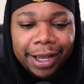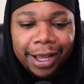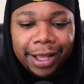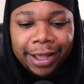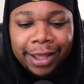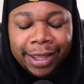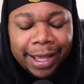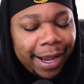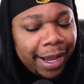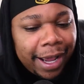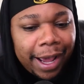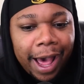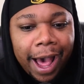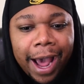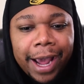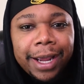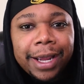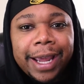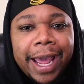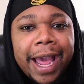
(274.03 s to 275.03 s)
That
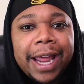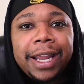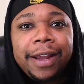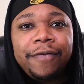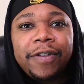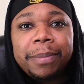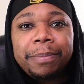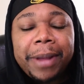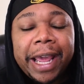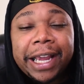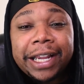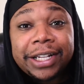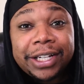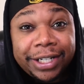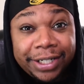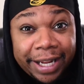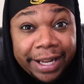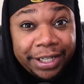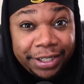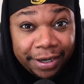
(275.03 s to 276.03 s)
I can't even make
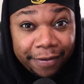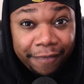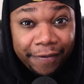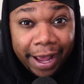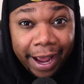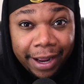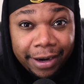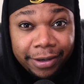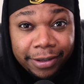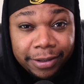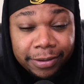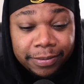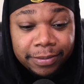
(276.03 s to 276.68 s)
sense of that.